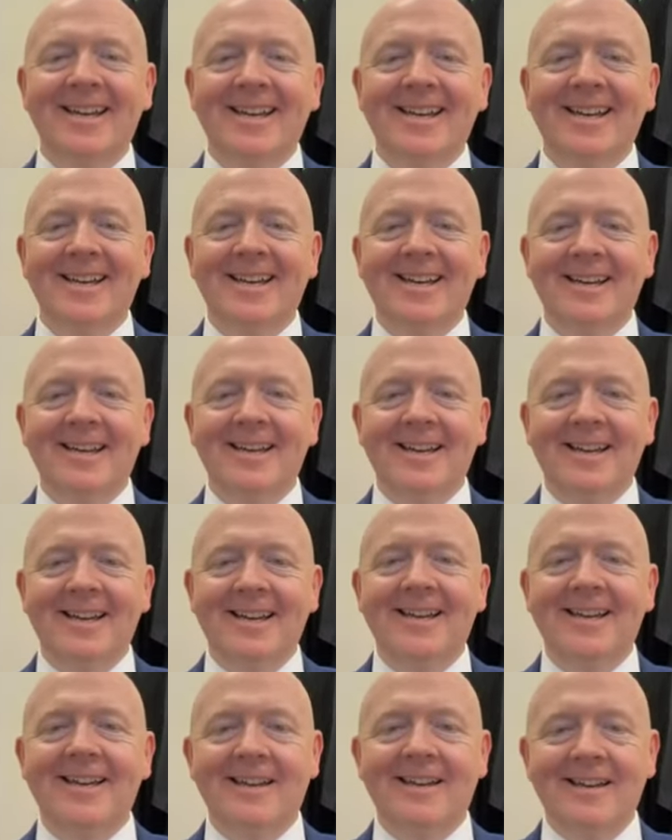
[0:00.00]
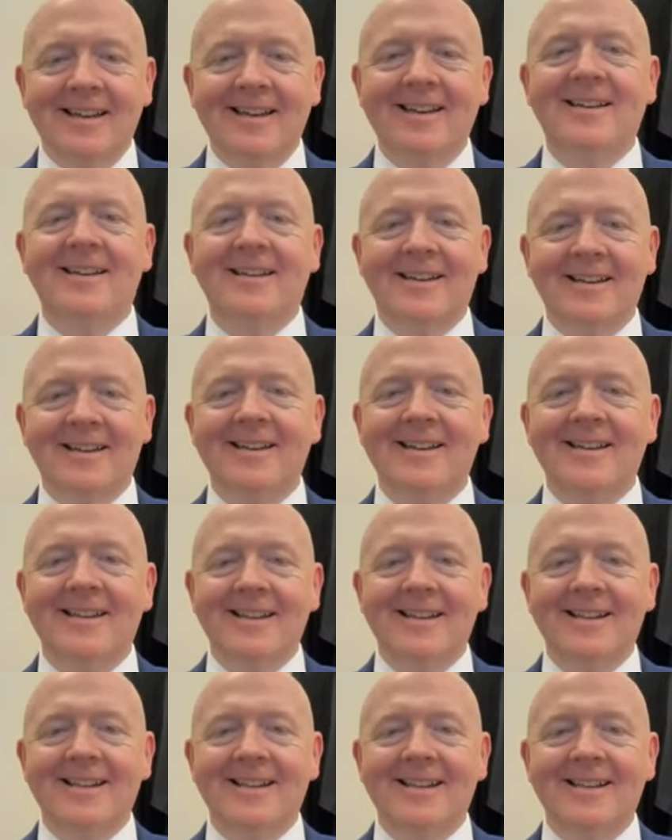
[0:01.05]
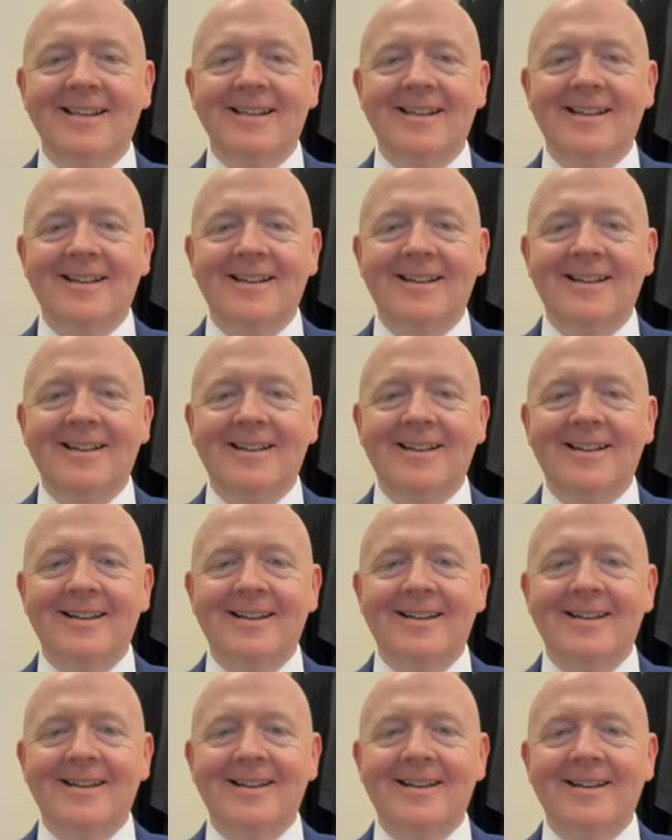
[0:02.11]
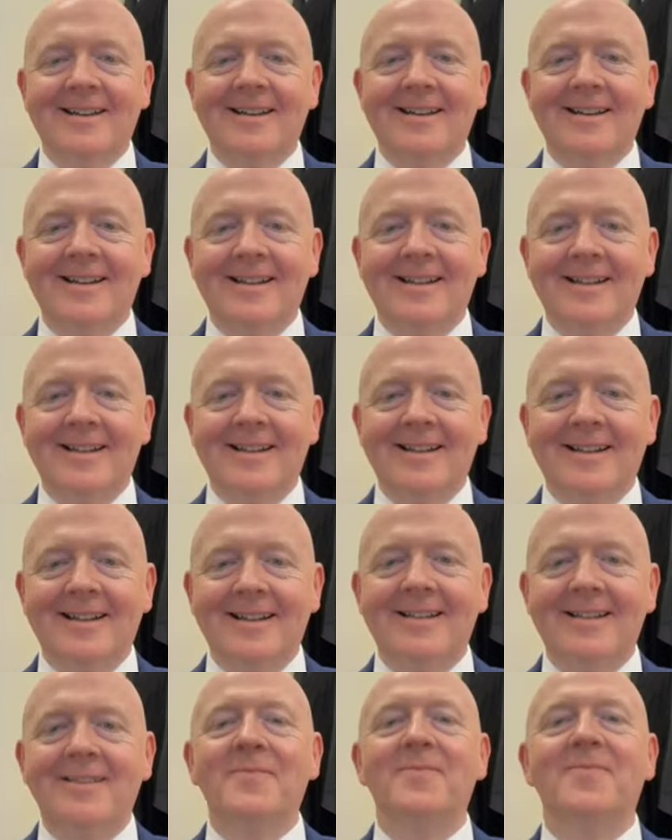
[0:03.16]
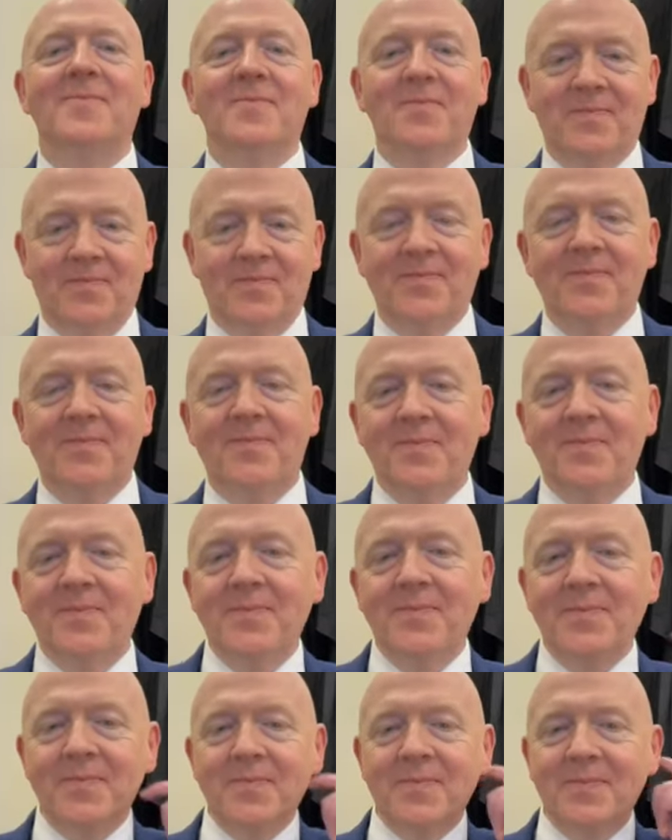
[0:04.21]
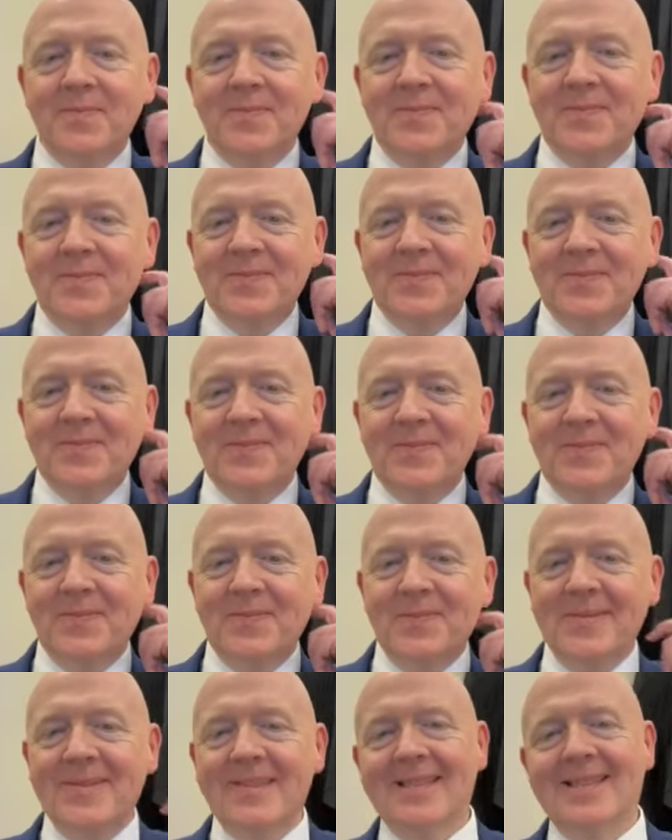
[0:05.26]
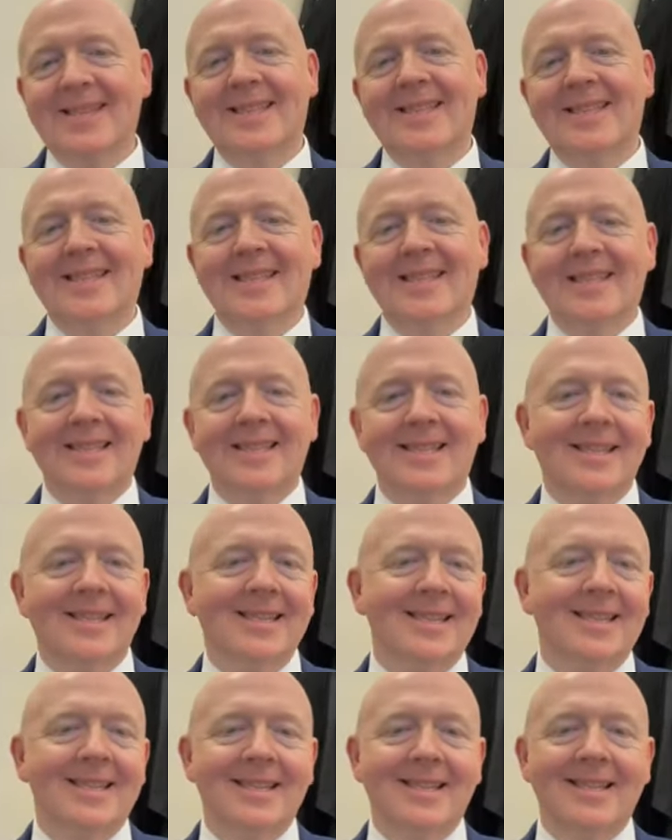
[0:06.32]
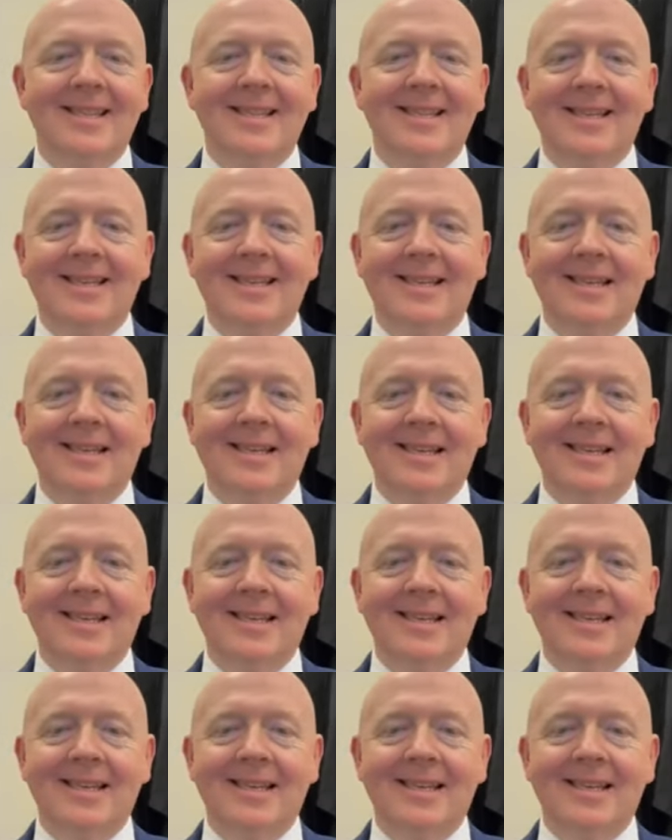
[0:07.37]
(not speaking)